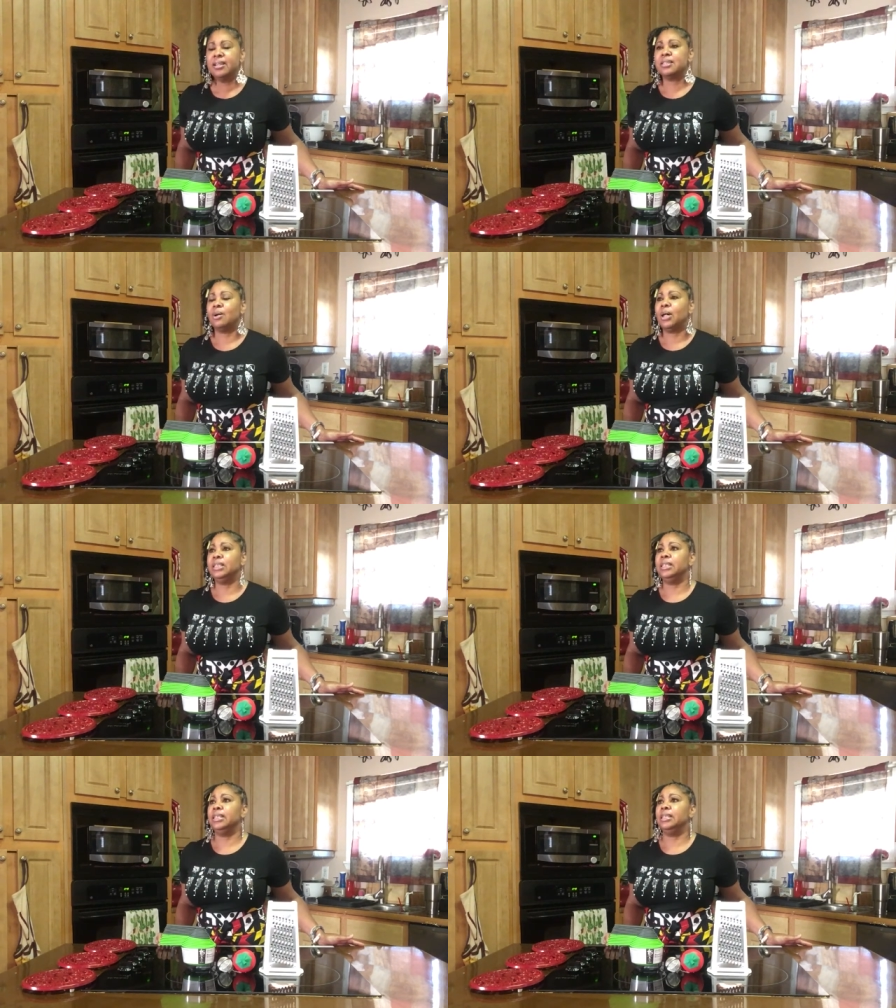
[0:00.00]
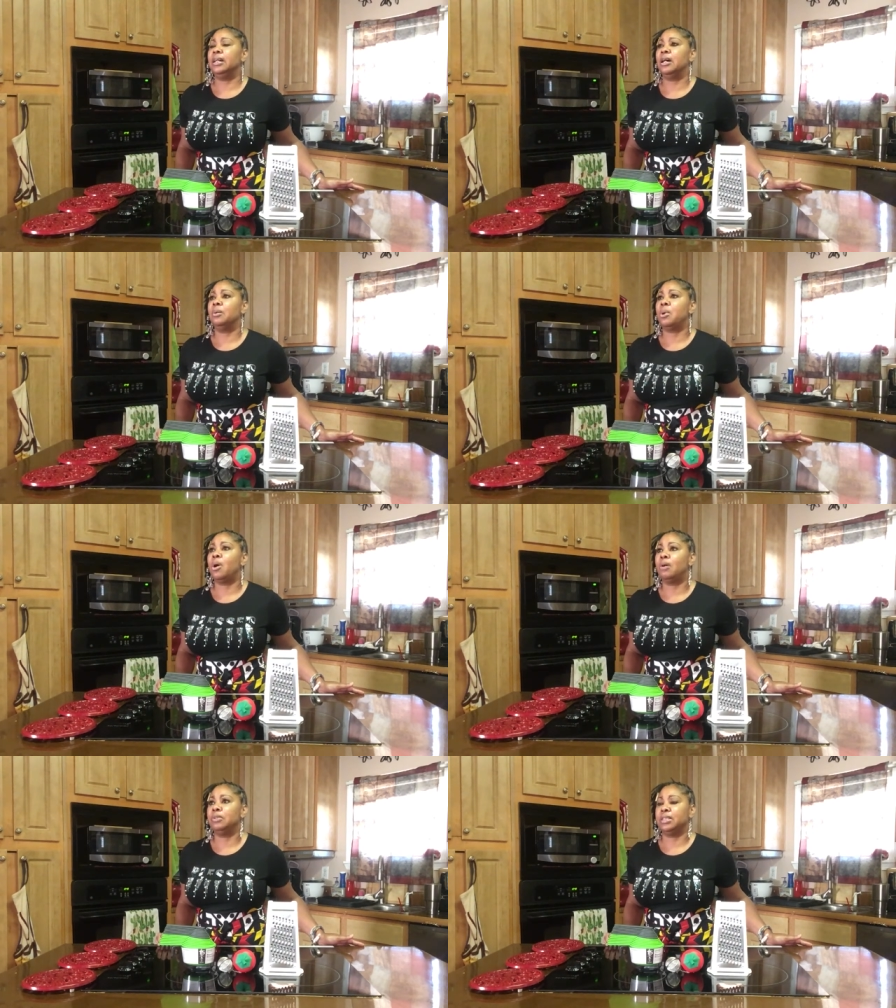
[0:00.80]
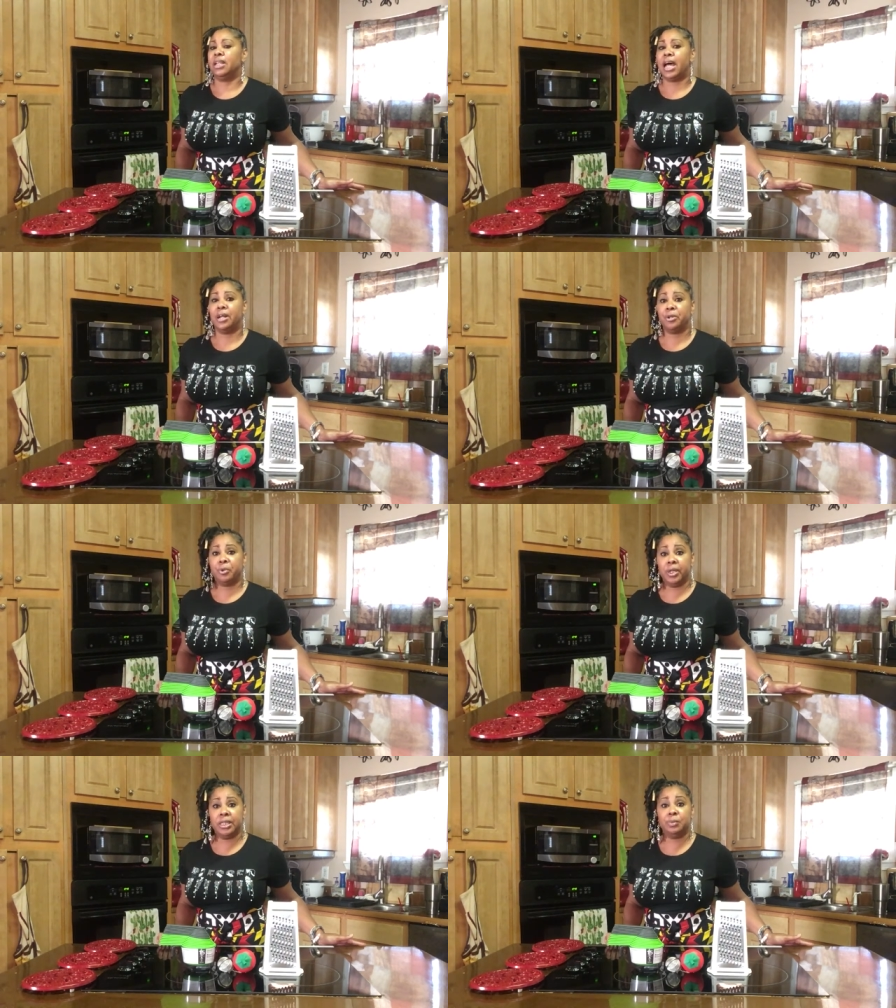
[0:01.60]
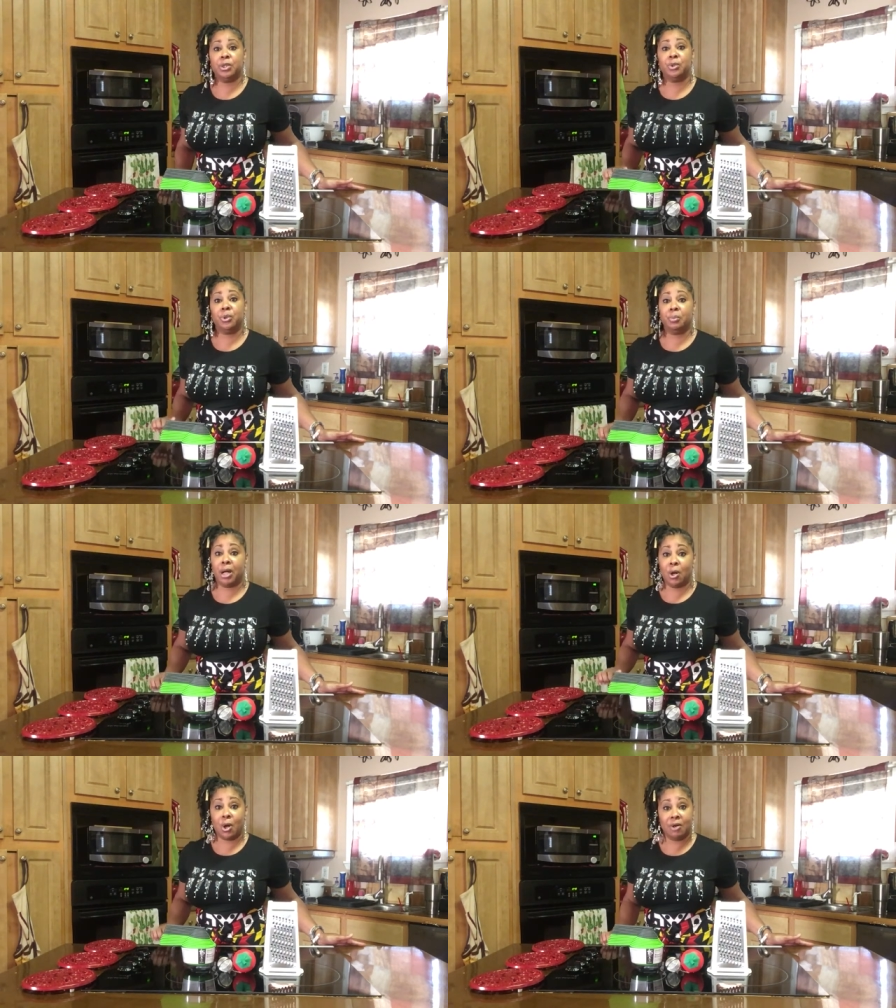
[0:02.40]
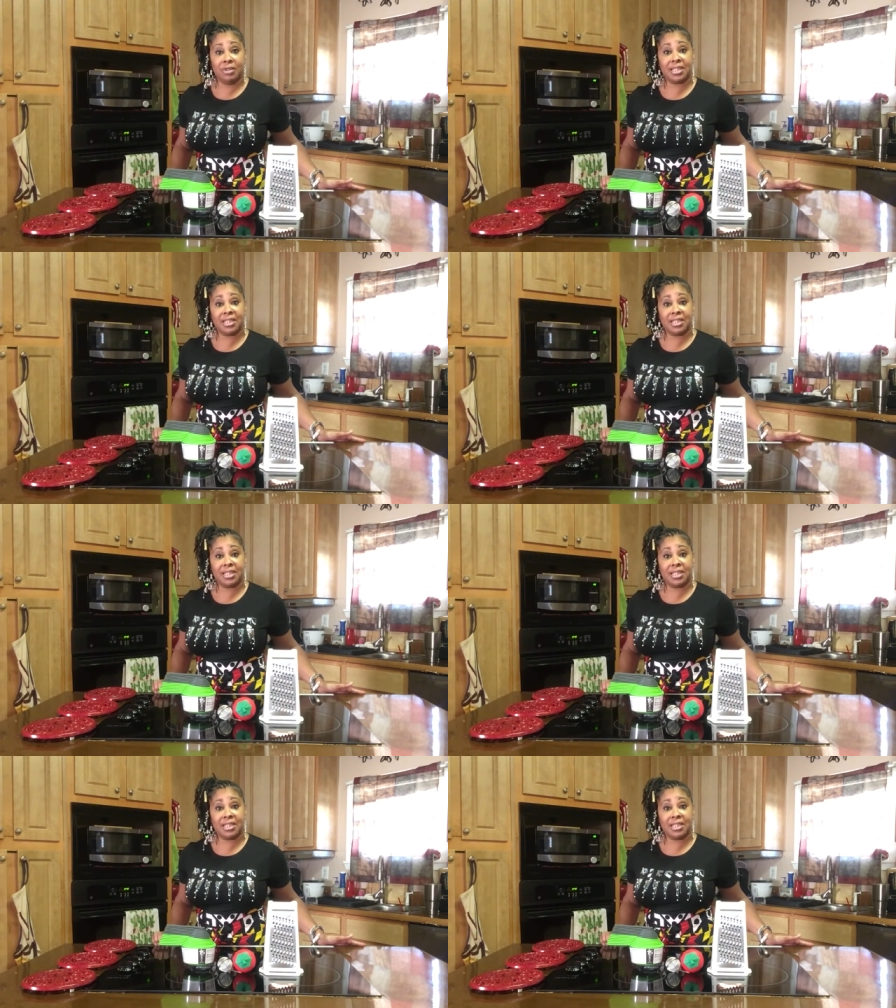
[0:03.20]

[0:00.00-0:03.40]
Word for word: So I did um, harvest a lot of greens, but during my harvest,